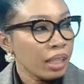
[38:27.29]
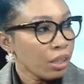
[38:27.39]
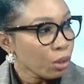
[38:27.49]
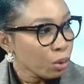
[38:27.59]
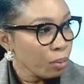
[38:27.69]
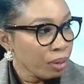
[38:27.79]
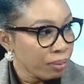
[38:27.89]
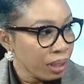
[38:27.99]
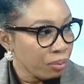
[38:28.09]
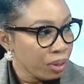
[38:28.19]
an October
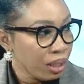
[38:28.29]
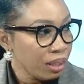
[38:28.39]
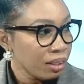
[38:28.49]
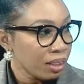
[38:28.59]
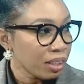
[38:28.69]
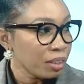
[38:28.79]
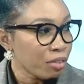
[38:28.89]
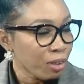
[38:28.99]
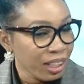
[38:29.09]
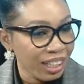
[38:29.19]
baby,
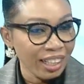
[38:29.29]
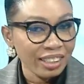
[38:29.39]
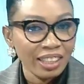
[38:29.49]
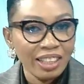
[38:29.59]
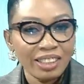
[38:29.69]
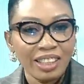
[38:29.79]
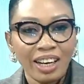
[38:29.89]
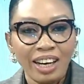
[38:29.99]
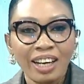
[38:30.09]
64 years later,